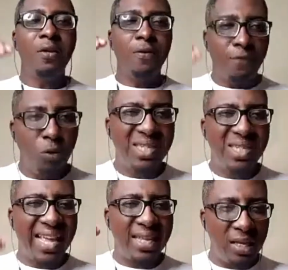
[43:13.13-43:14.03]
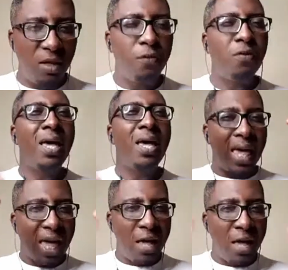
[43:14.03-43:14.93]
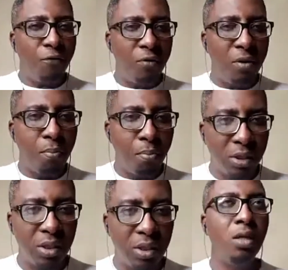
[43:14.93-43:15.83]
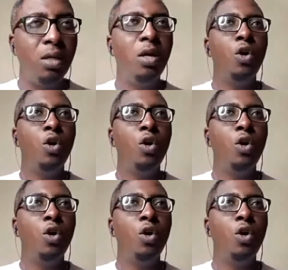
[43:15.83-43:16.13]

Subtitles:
it feels like if everybody